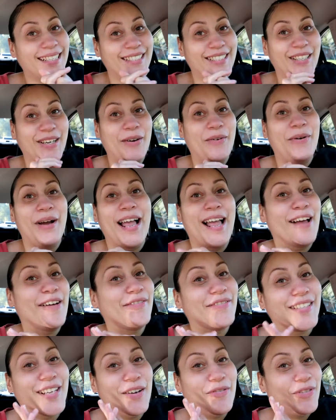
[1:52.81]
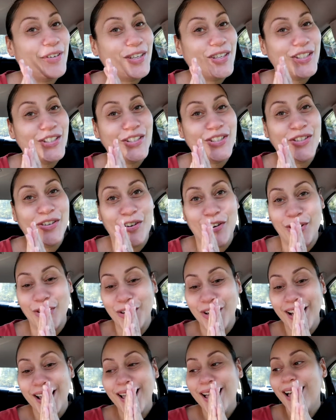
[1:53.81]
don't have
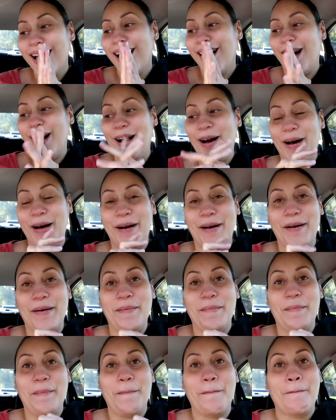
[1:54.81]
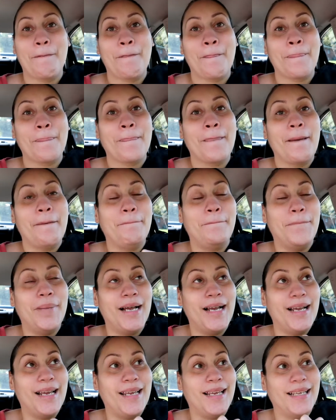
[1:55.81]
self-control.
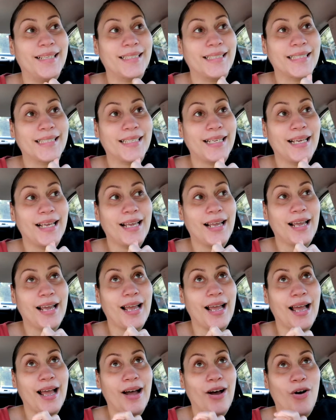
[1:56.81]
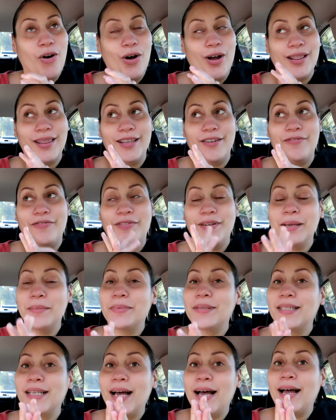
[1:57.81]
But on the
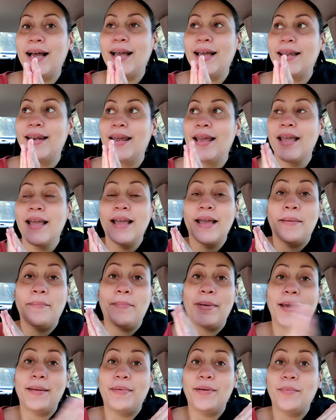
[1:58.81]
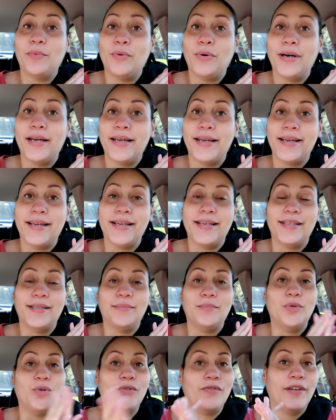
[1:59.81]
flip side, baby boy
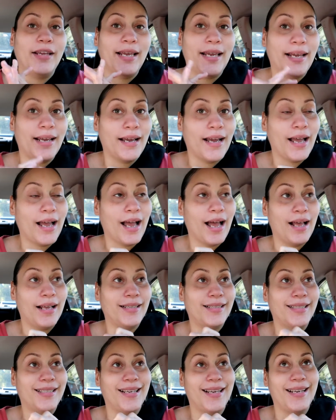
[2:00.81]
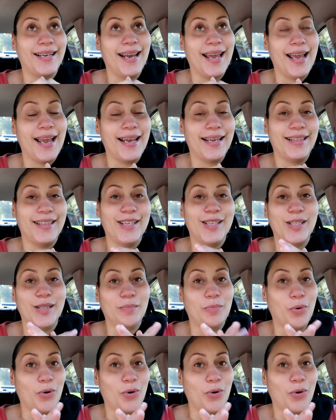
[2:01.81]
is moving today, this